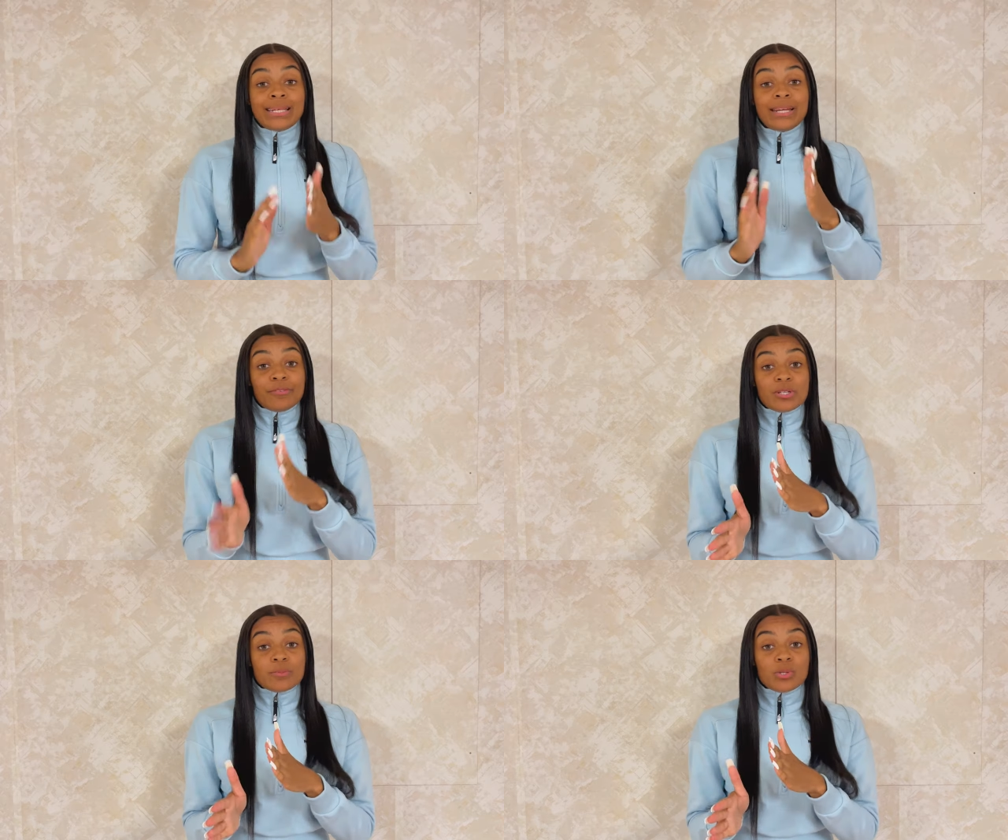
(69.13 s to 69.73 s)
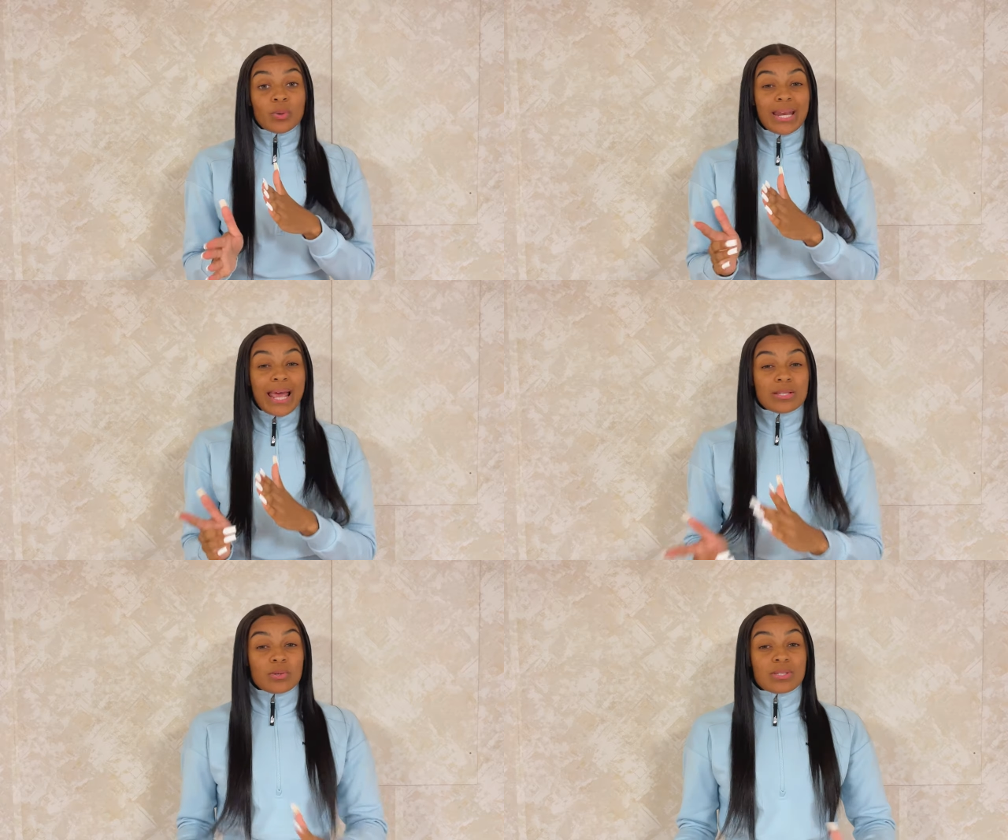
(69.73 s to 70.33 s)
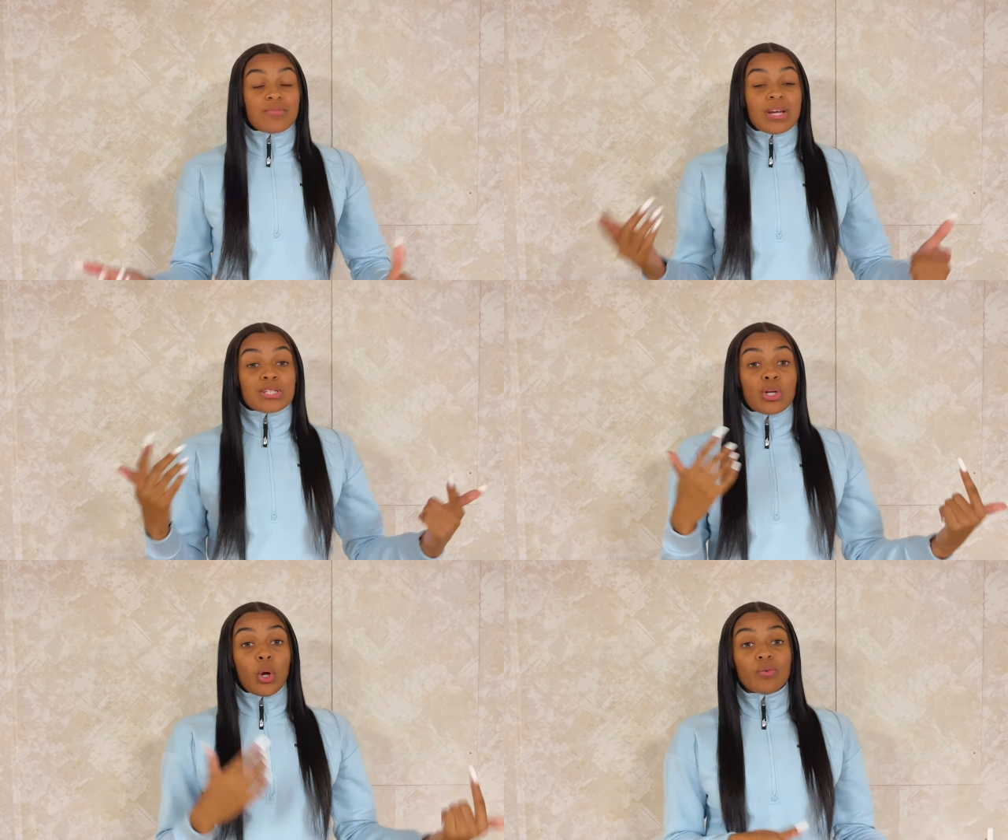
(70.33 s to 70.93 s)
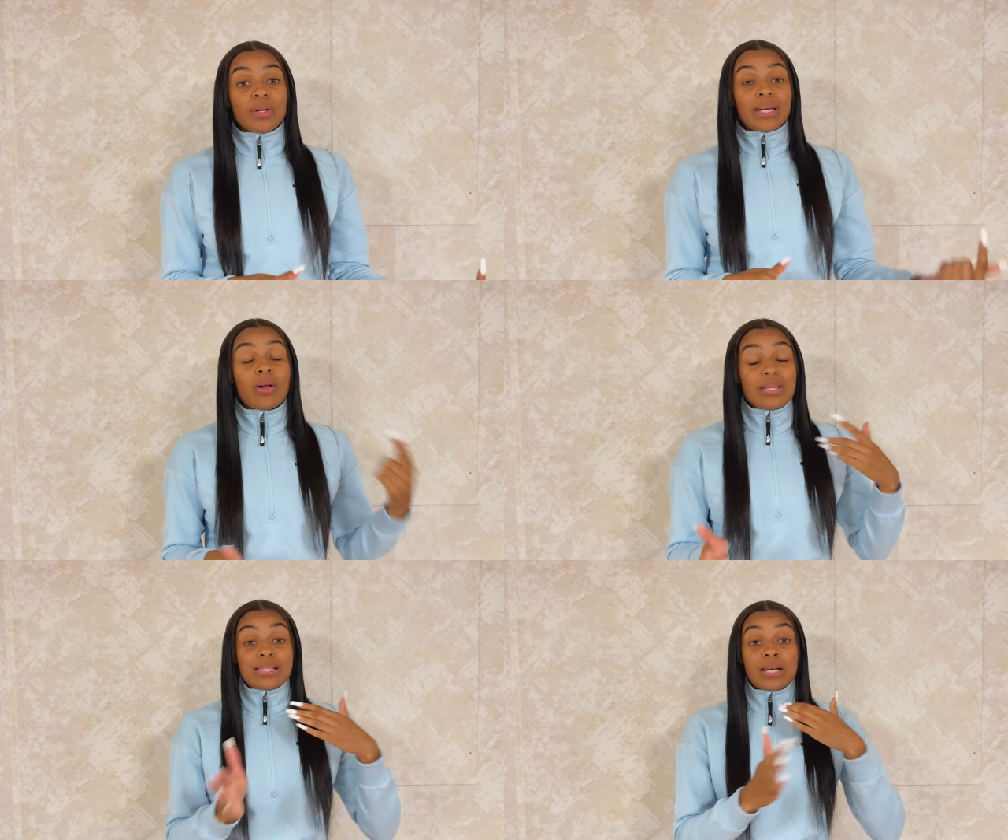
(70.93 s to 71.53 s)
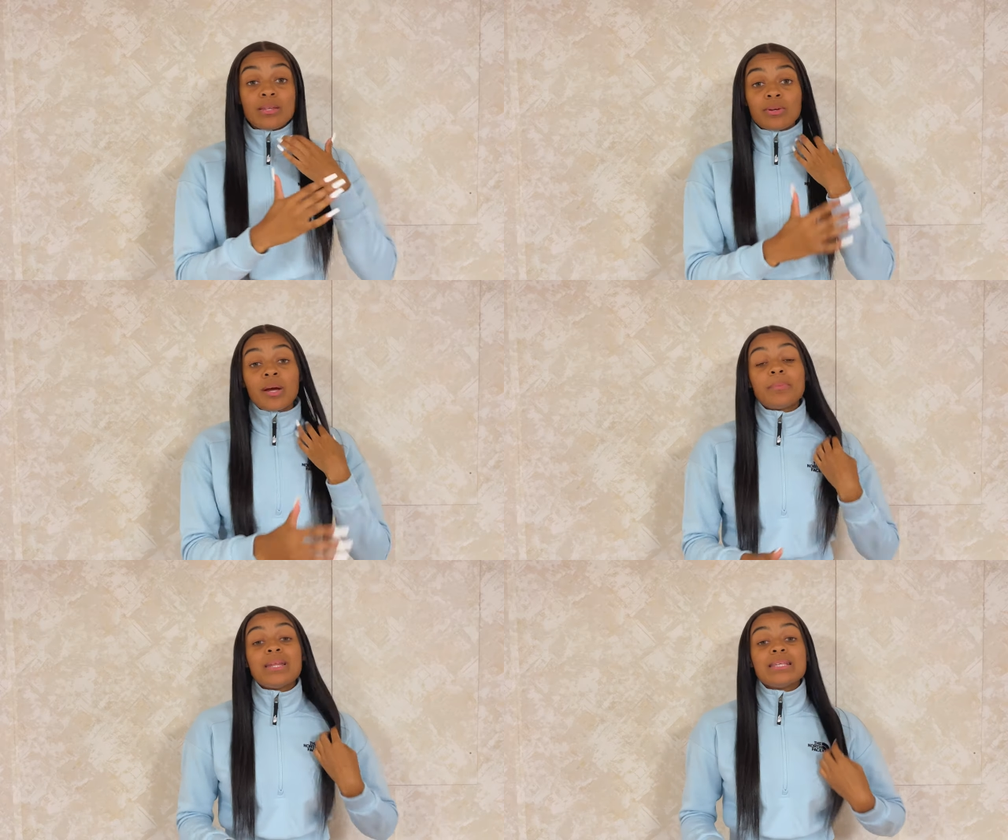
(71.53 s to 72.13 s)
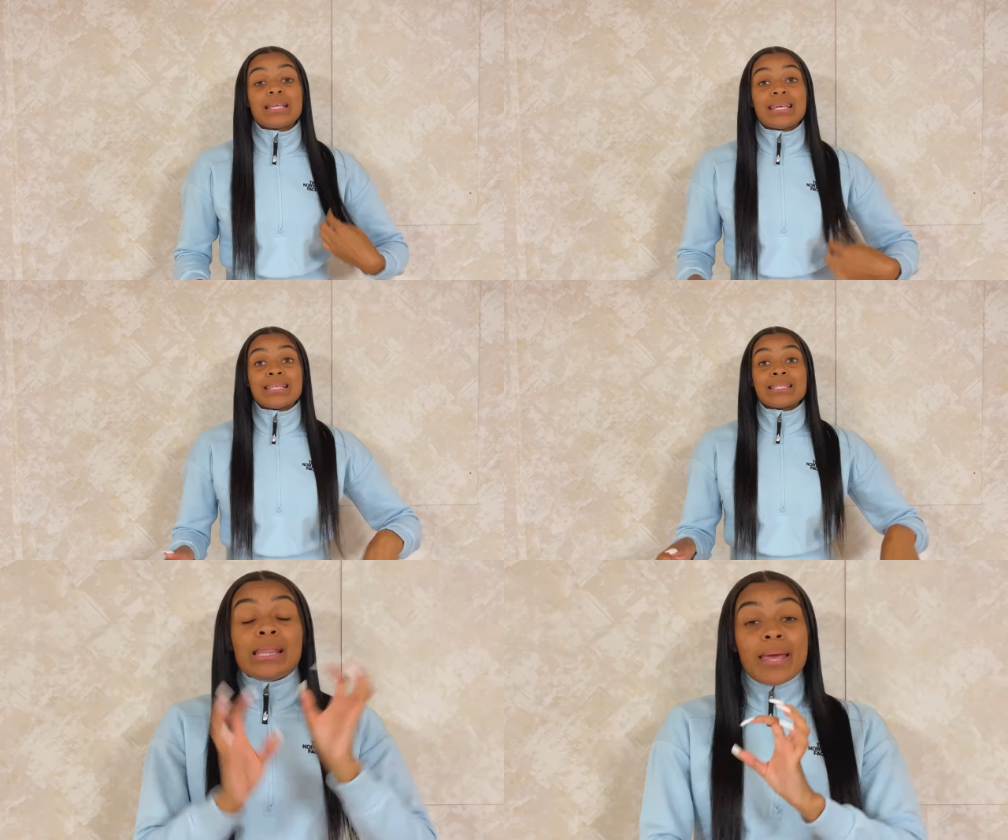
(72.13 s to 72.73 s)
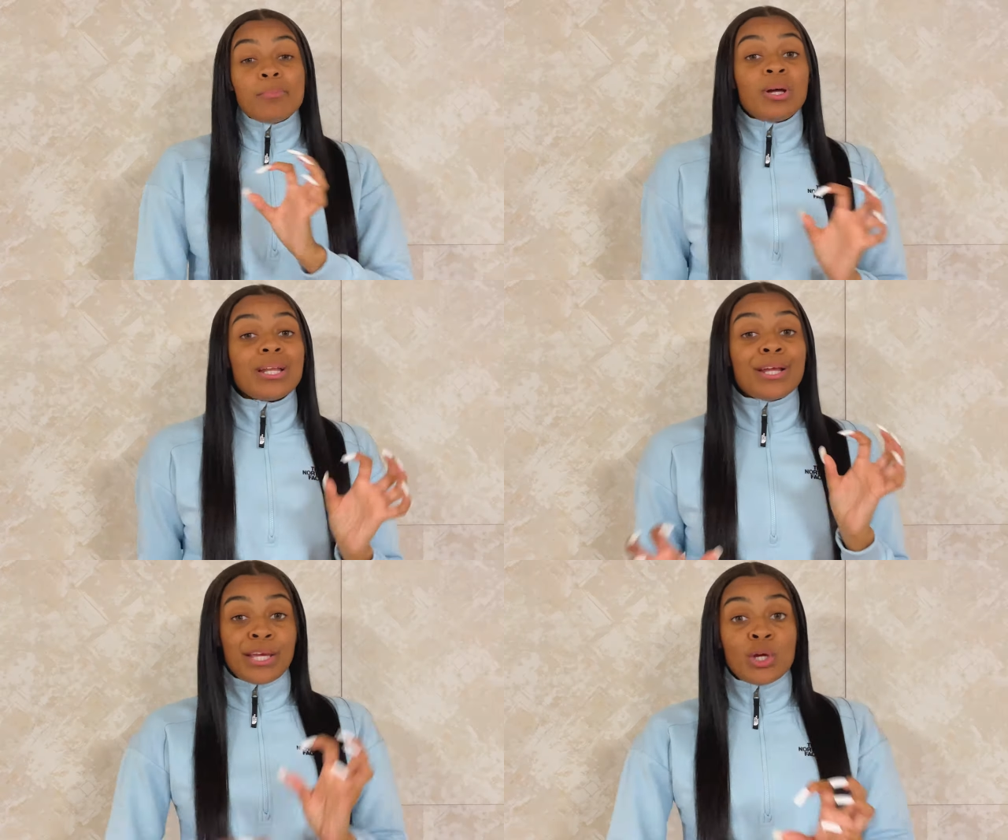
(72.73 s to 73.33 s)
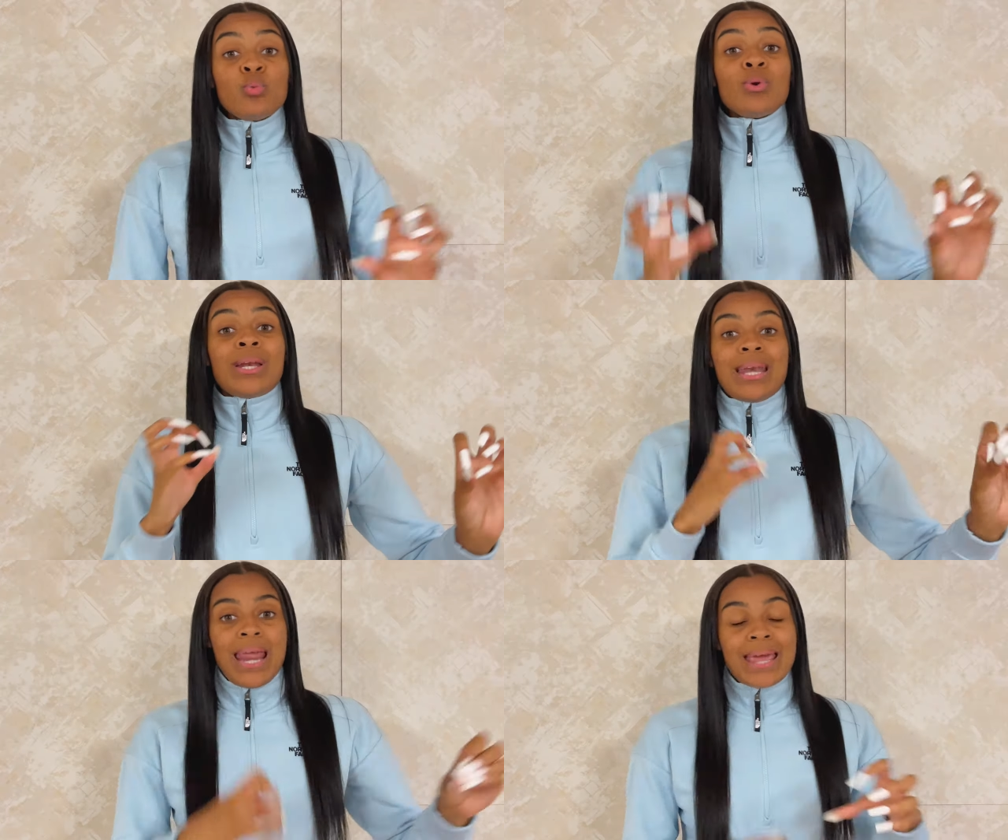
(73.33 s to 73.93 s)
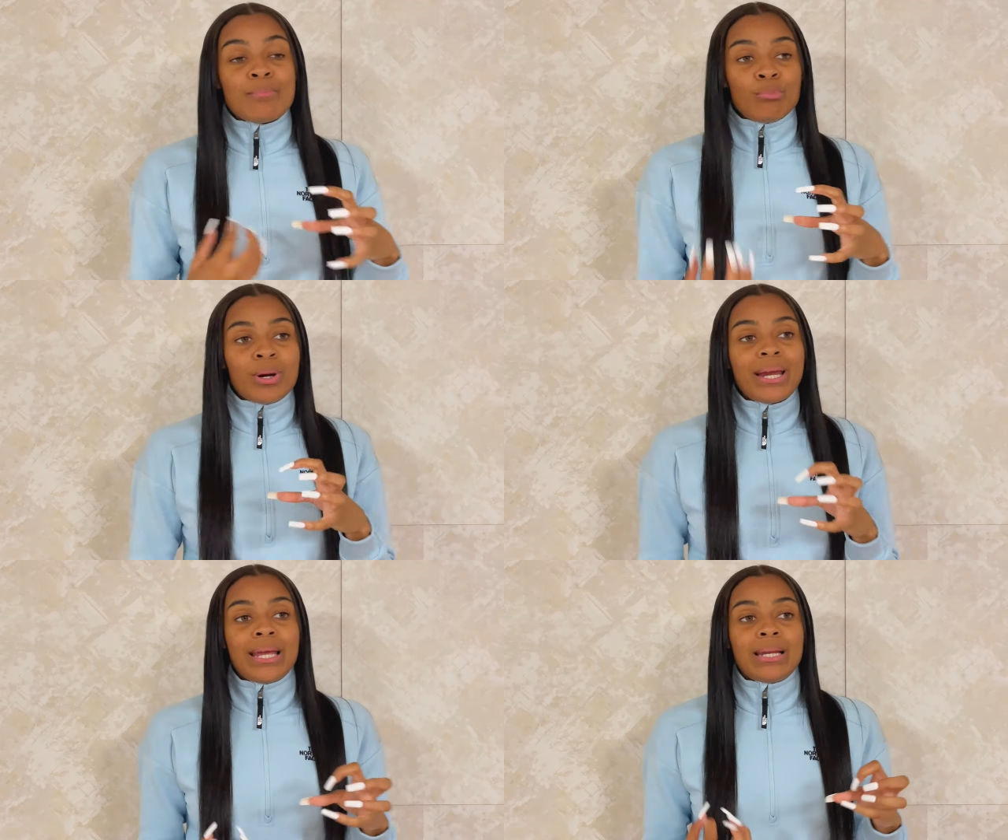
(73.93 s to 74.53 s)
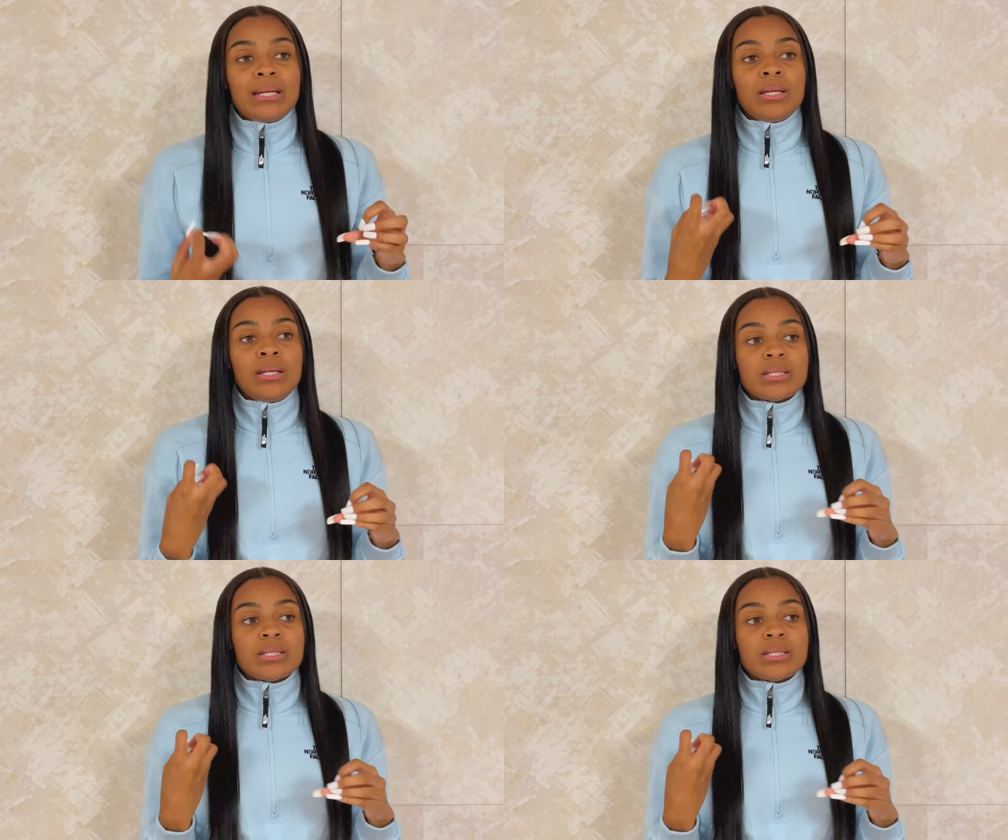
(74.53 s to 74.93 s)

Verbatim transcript: difference between ASOS and Fashion Nova and all these other companies is they put cute name brand